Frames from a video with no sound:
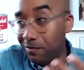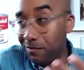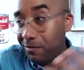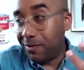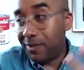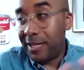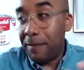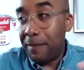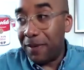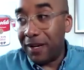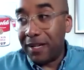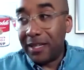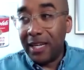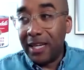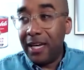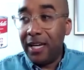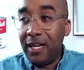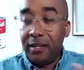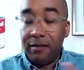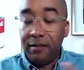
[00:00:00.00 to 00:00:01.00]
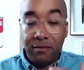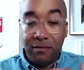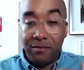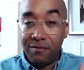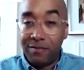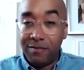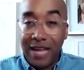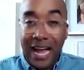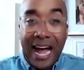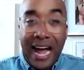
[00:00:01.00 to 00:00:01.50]
typically
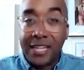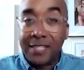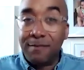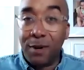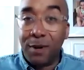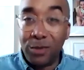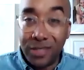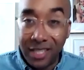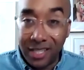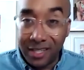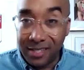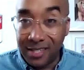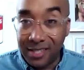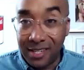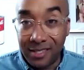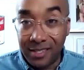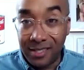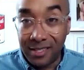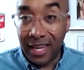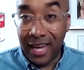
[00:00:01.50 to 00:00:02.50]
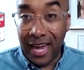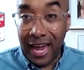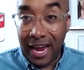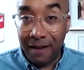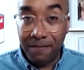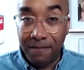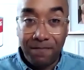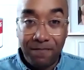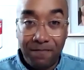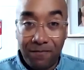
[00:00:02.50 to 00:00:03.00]
has most of the assists in the
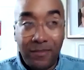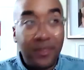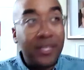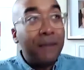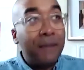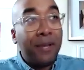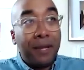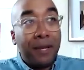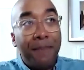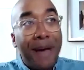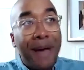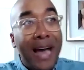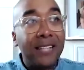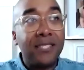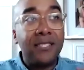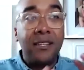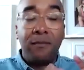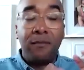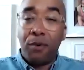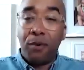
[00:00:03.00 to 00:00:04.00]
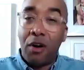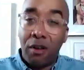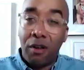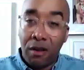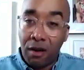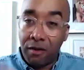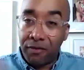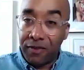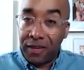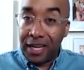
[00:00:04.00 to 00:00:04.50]
game, typically passing the ball
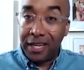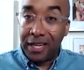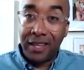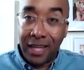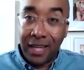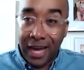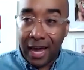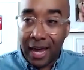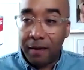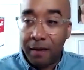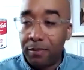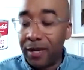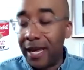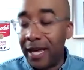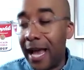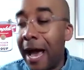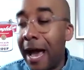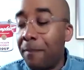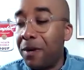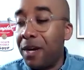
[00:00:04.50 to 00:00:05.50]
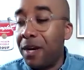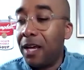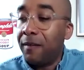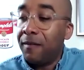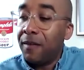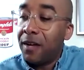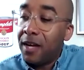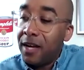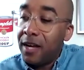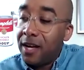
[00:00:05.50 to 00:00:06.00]
off, getting the gameplay happening.
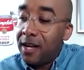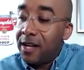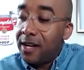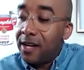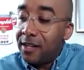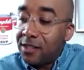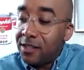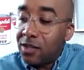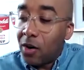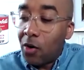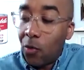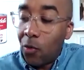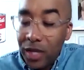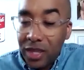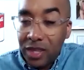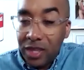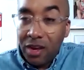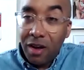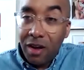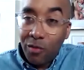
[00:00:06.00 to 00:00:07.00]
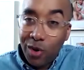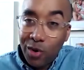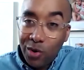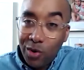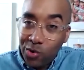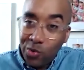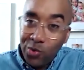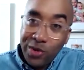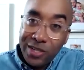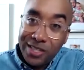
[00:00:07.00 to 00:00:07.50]
So we thought, well,
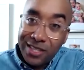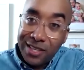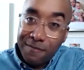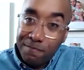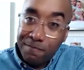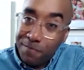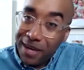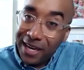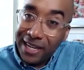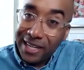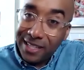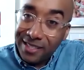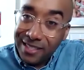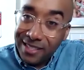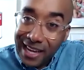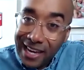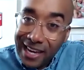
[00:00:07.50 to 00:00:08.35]
who is the biggest